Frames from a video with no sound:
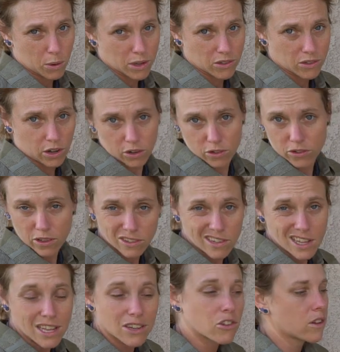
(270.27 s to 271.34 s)
ones that are
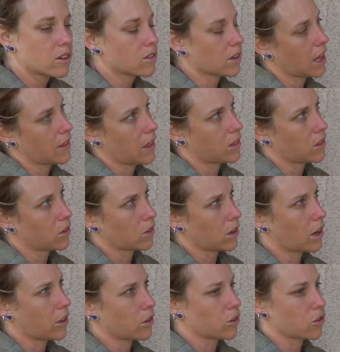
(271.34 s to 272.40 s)
60 inches. And then there's
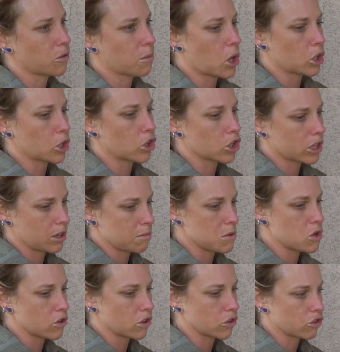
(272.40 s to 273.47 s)
another smaller
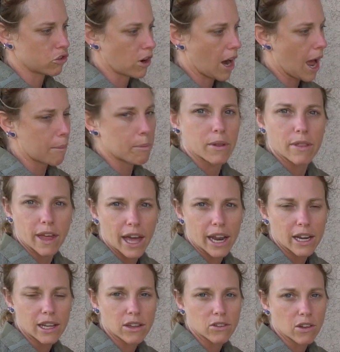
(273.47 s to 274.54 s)
commuter strap
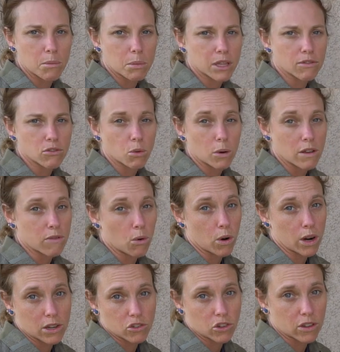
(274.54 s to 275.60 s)
that is, I believe,
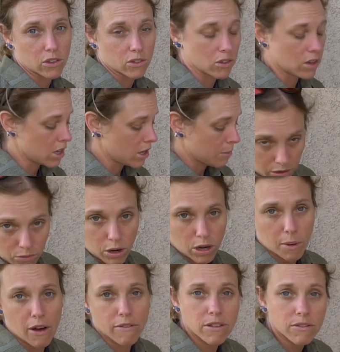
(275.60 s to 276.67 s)
24 inches. They run
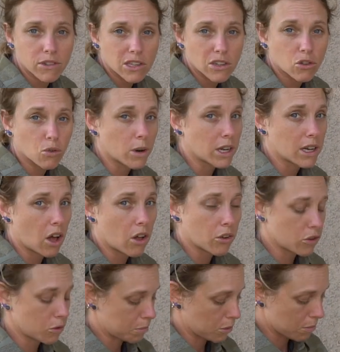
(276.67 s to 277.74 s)
about $15 to
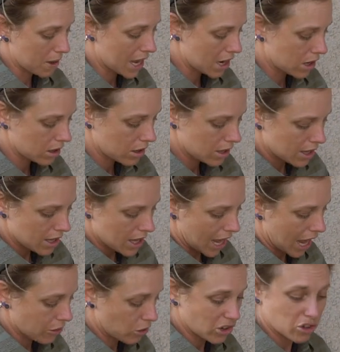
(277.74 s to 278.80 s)
$20 per pair.
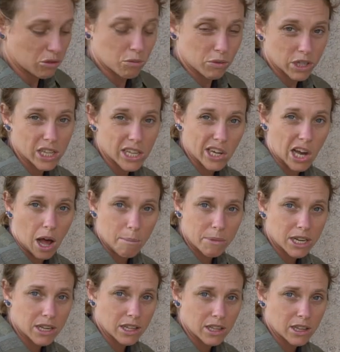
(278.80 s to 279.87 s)
And they're actually really
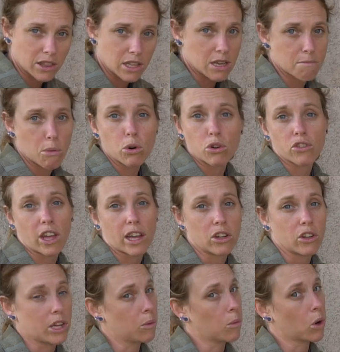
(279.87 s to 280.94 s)
common in the
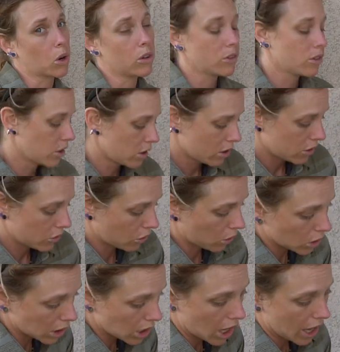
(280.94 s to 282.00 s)
motorcycling world.
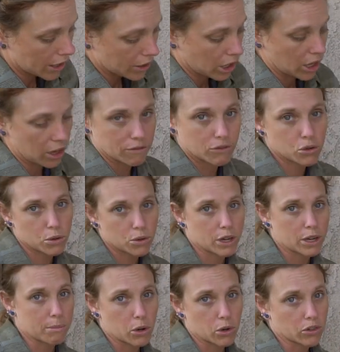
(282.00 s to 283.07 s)
So a lot of
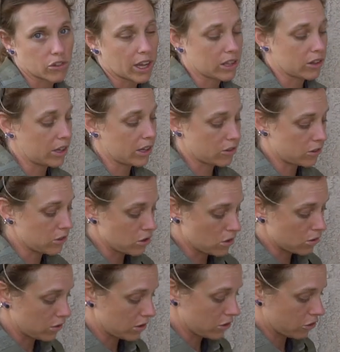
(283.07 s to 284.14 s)
touring motorcyclists
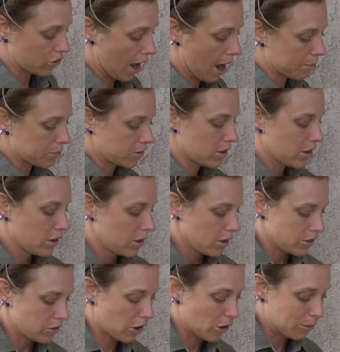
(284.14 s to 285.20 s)
use these straps.
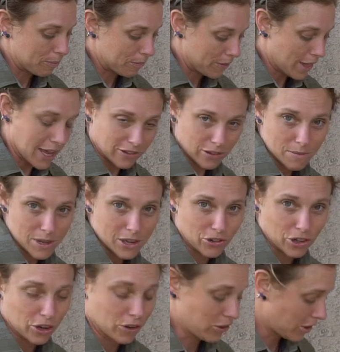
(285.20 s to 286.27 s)
So that to me
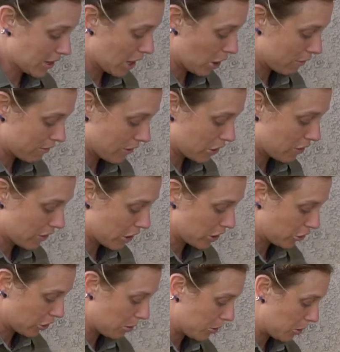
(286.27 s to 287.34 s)
shows that they are very, very
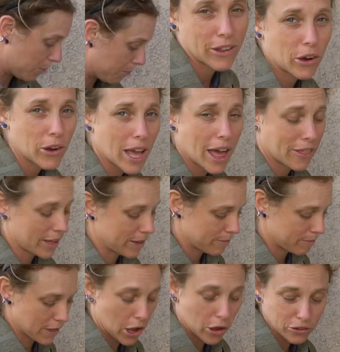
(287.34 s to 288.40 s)
durable. Oh yeah,
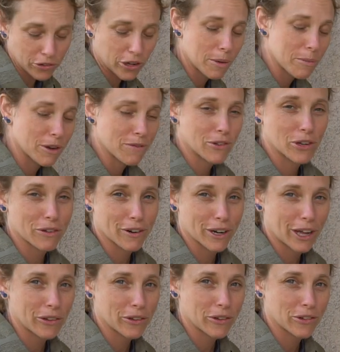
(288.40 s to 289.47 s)
they also come in a few
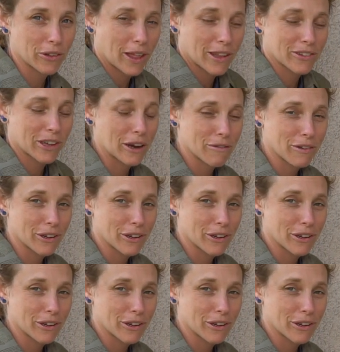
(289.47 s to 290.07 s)
different colors, so that's kind of